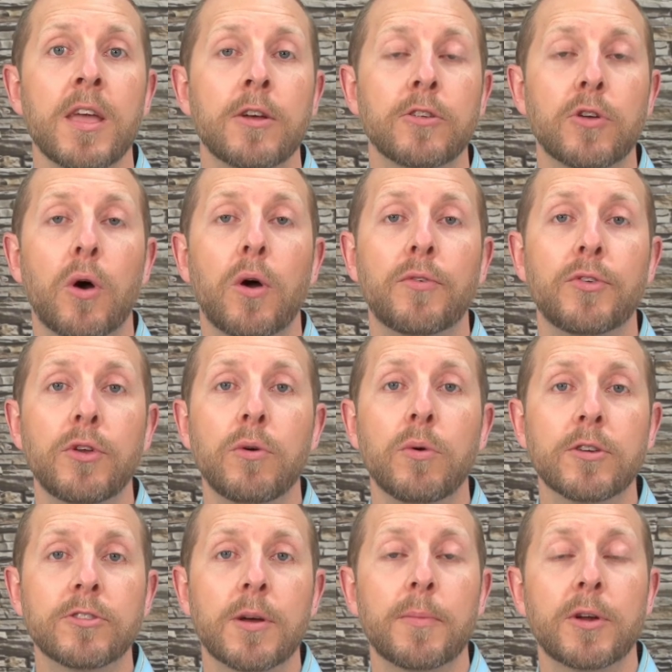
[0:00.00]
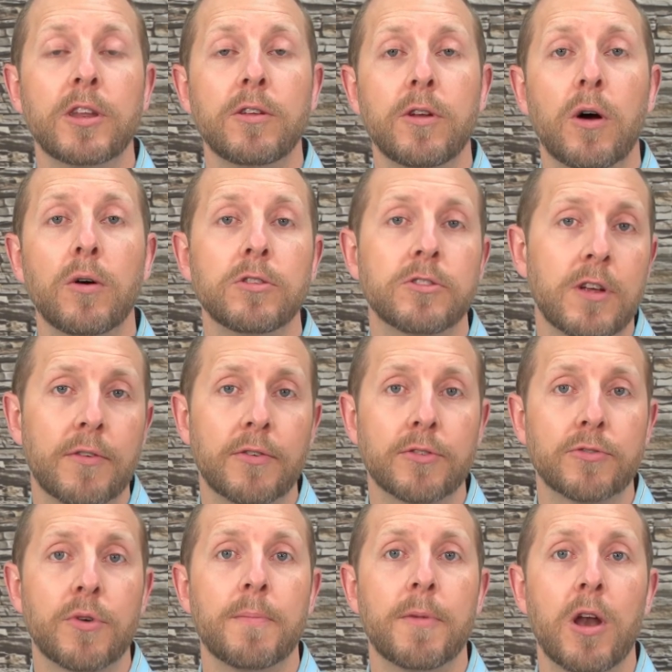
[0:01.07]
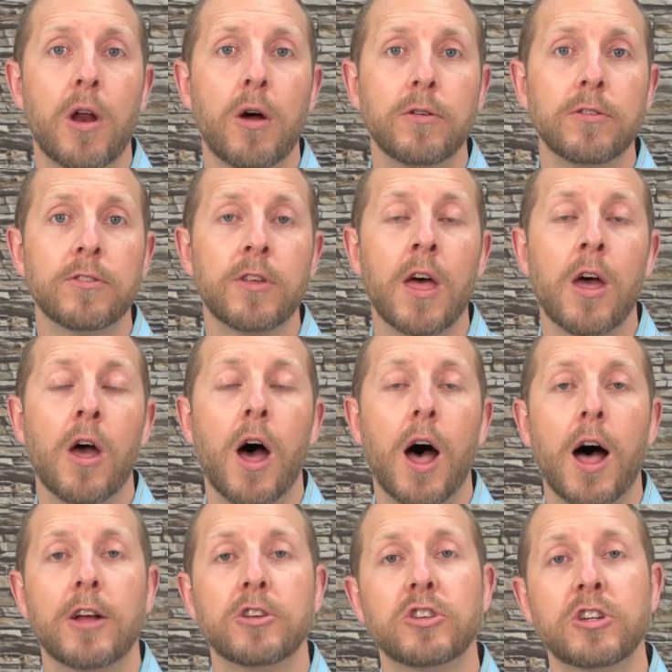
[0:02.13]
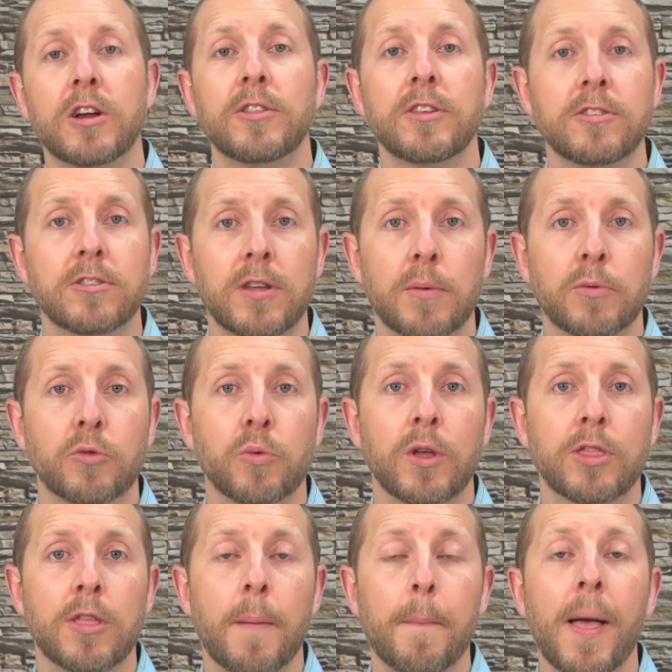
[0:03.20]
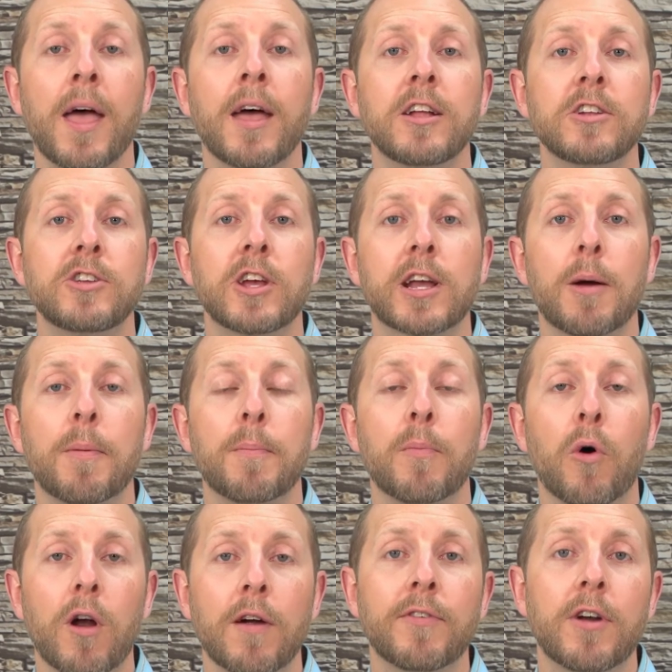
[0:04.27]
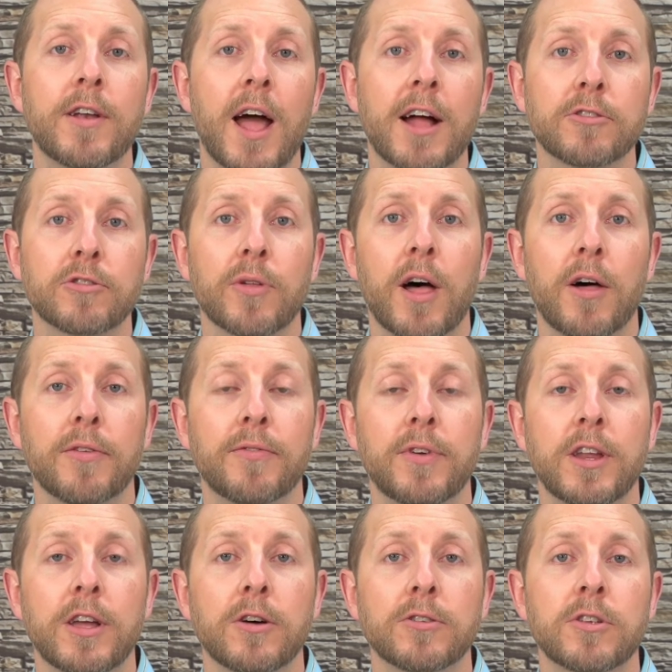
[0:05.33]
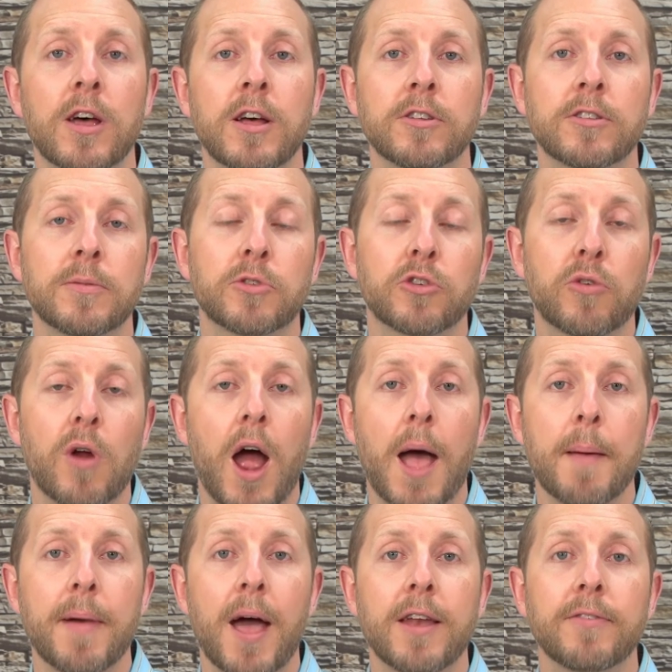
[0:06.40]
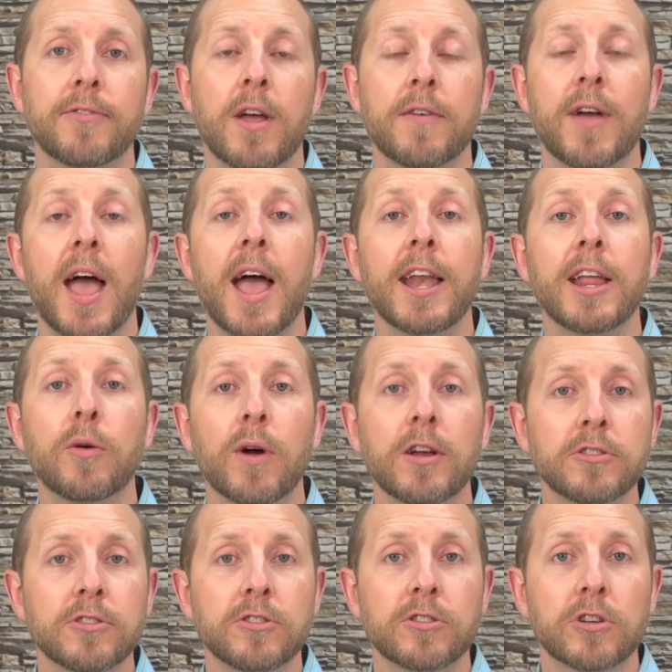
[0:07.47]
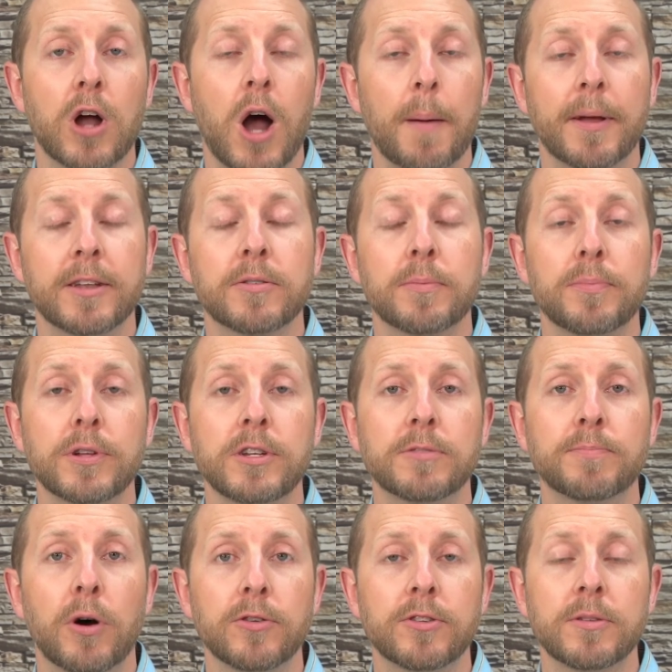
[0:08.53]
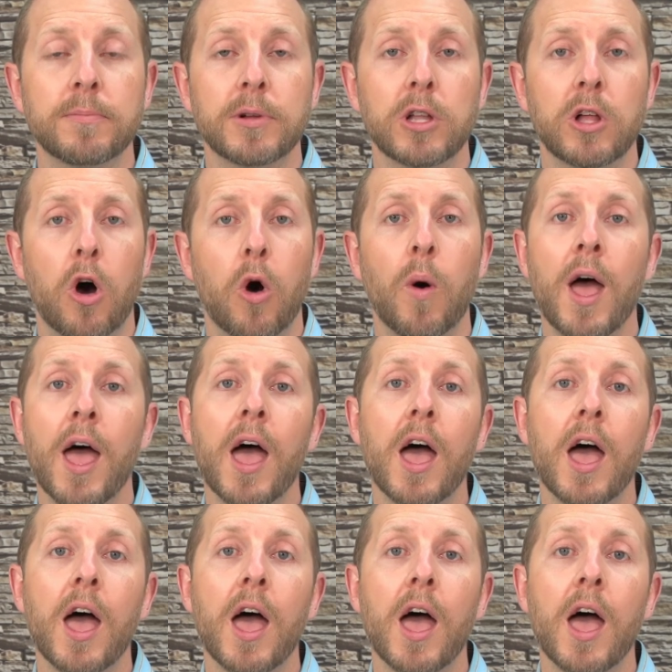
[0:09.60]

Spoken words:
So if you or someone you know suffers from Raynaud's, share these tips with them, check out more of our natural health videos, subscribe, and if you have any questions or comments, please post them below.